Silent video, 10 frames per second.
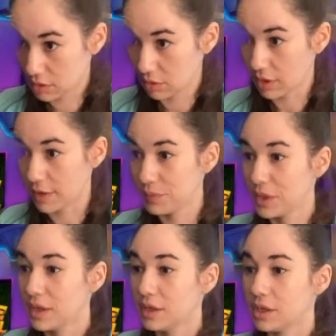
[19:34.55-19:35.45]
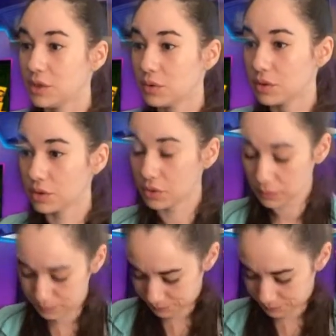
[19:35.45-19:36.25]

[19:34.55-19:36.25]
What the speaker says: Okay, hue clue.